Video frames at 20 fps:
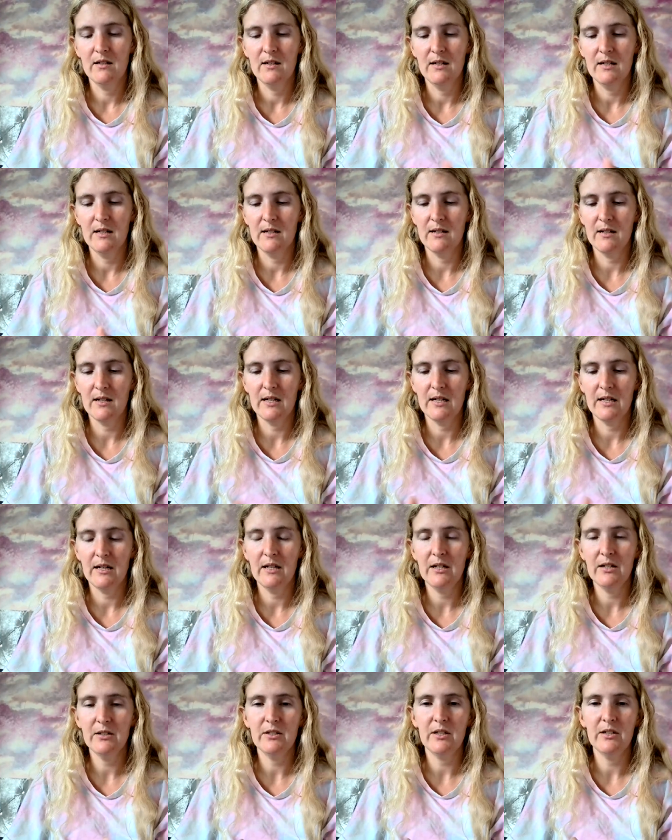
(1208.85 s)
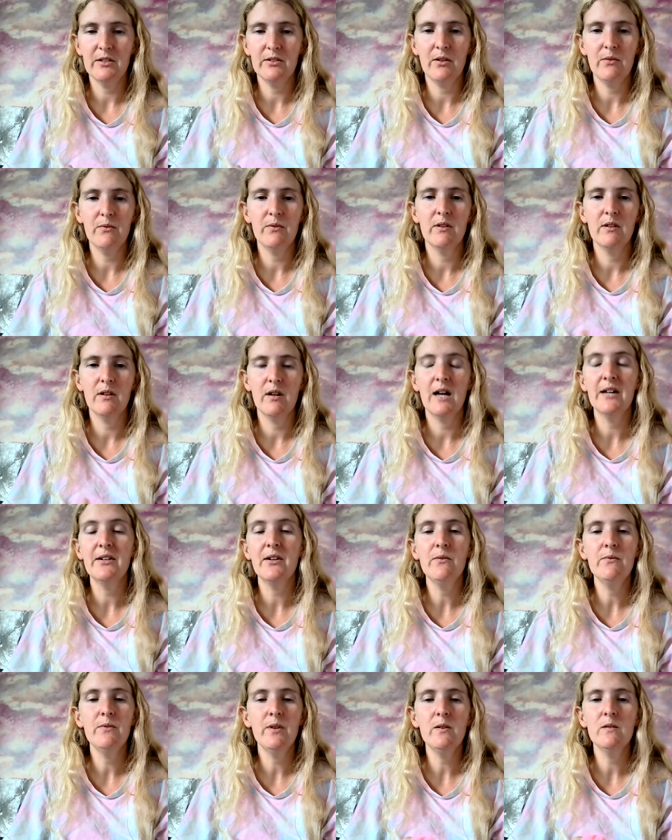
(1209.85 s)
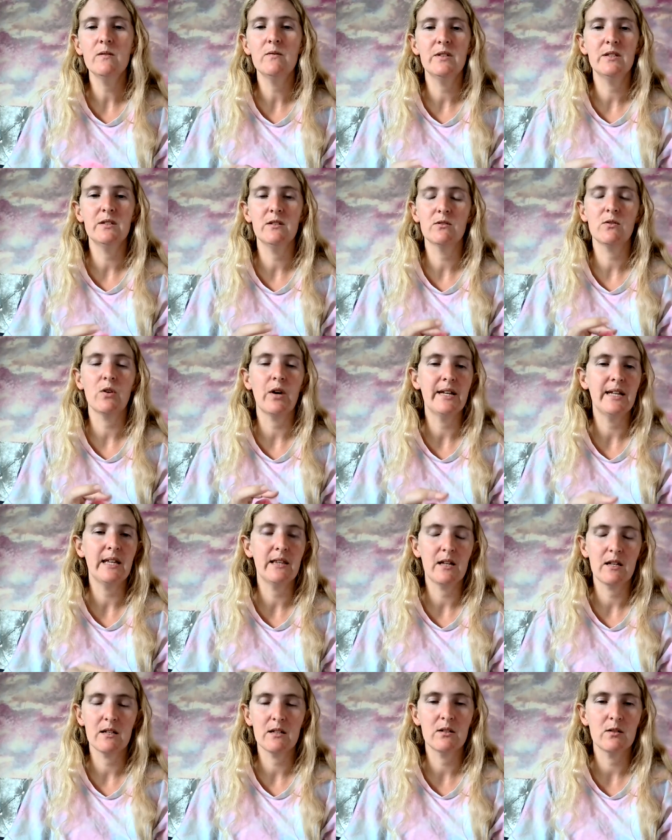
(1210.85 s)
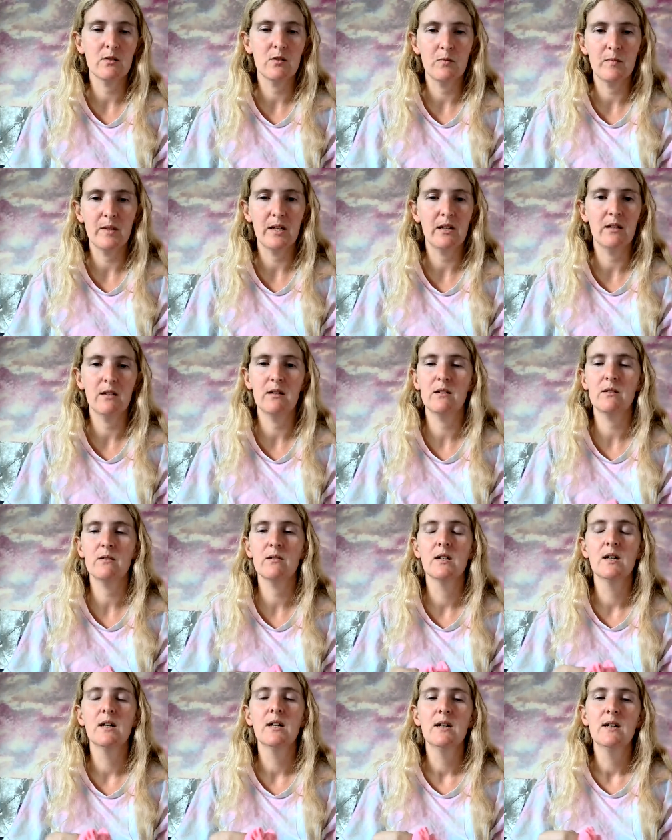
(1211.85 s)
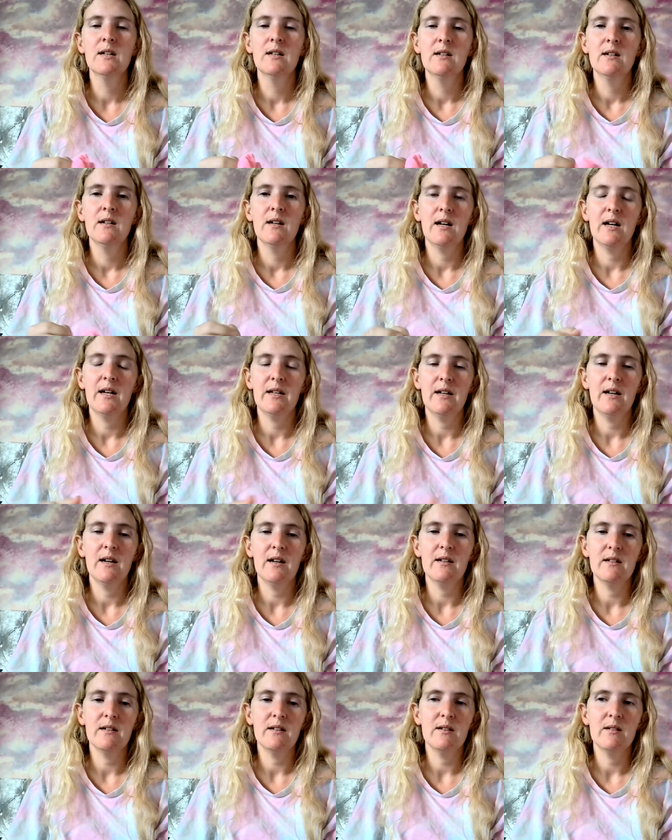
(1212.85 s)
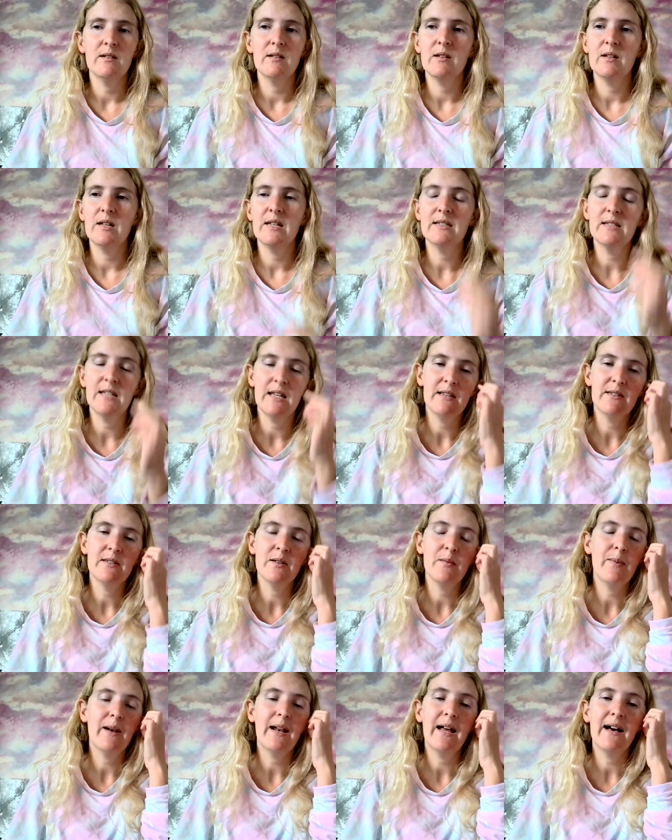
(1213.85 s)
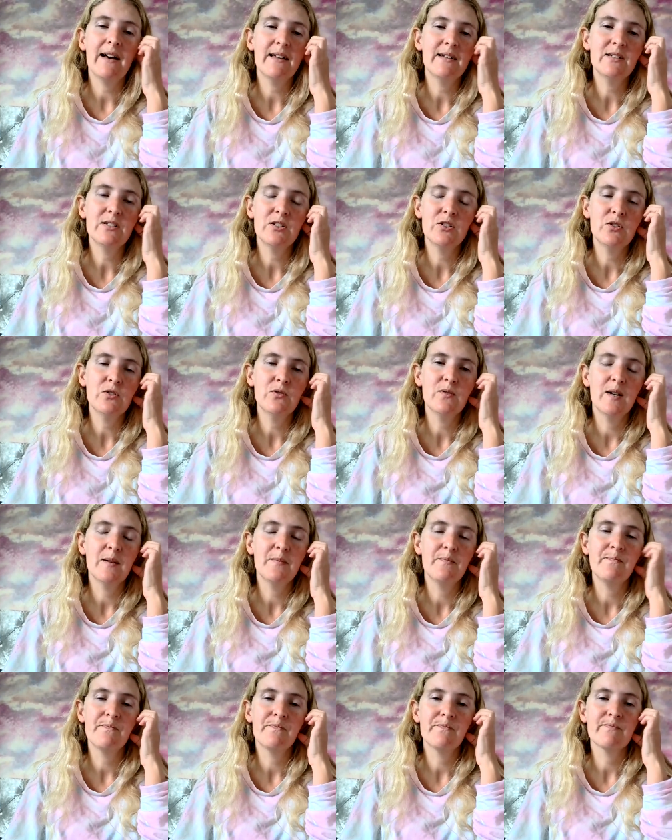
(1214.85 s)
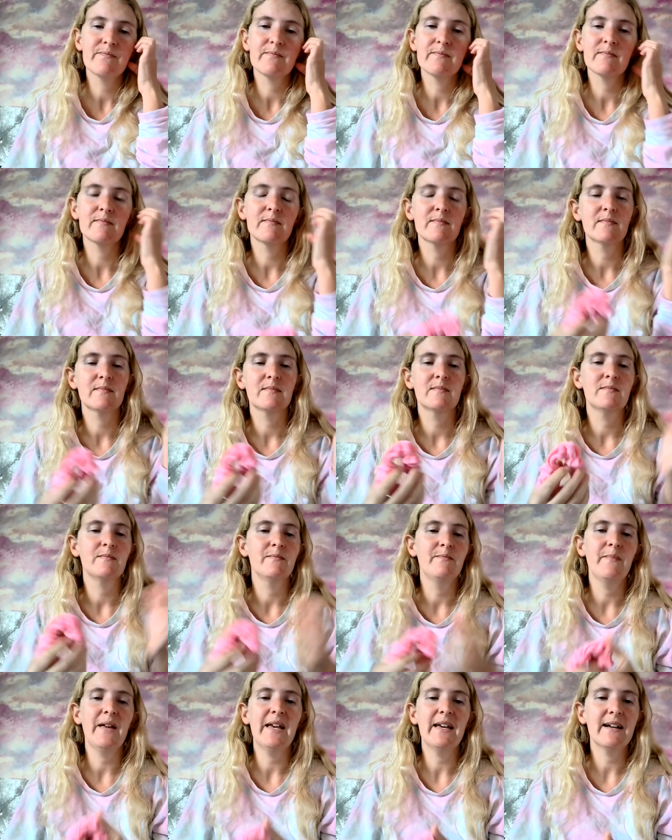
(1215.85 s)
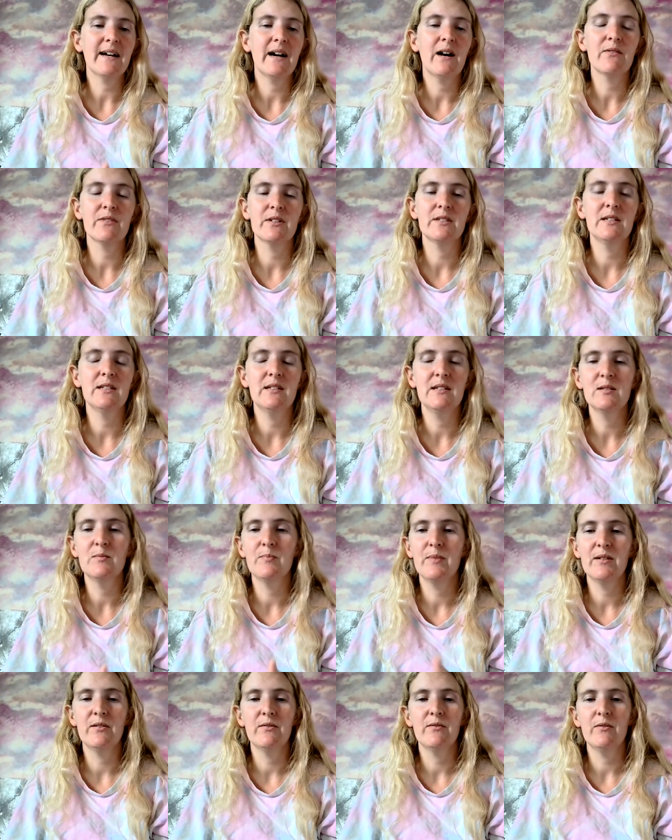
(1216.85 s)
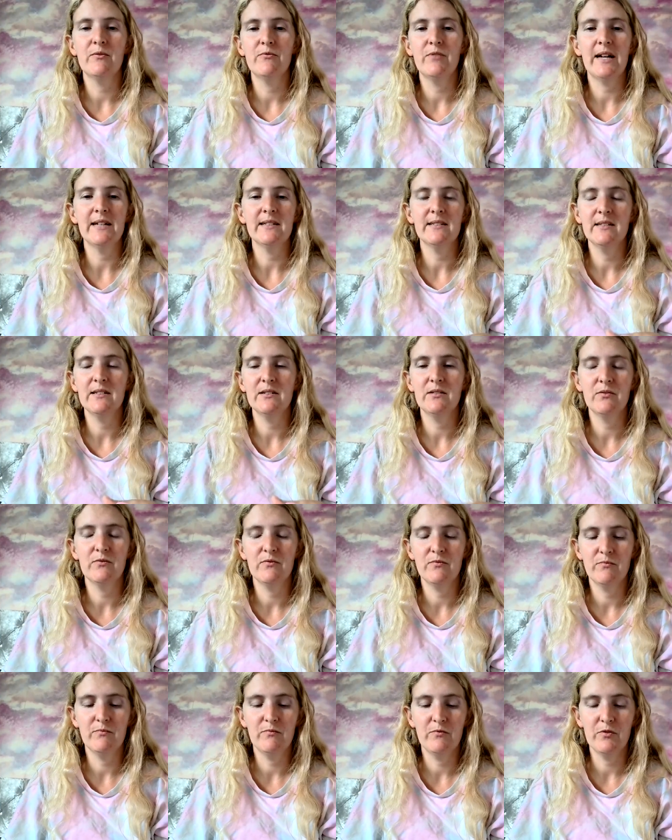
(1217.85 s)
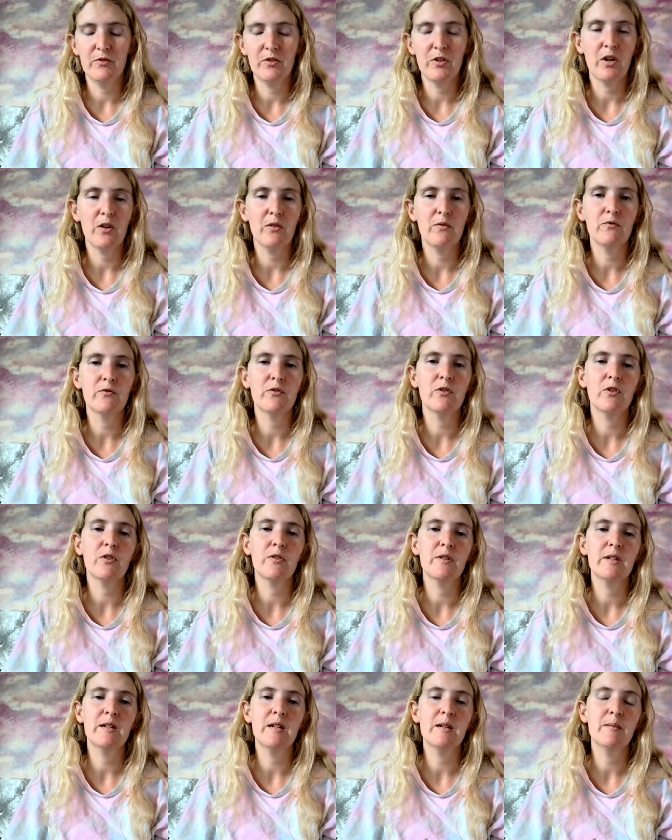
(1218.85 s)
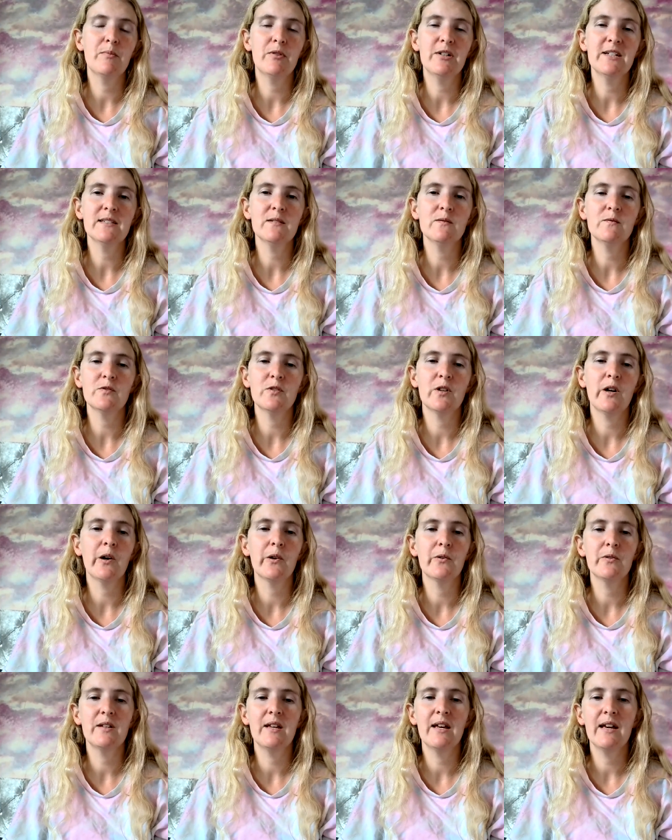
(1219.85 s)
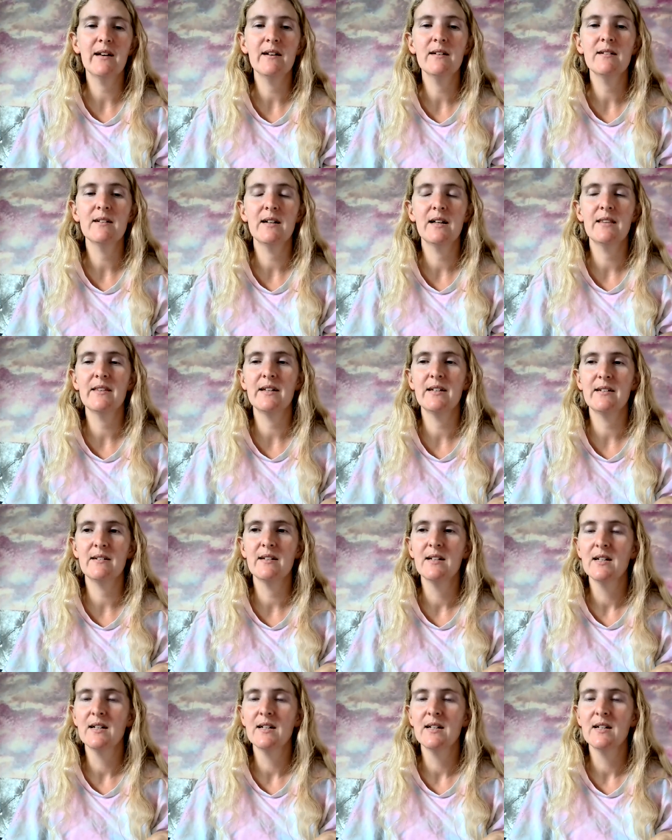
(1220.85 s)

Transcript: and, and I, I don't I don't know if this has got anything to do with me. You know, I, is is the plan to um, make out that Diddy's been arrested for you know for in, in prison for a whole year, and then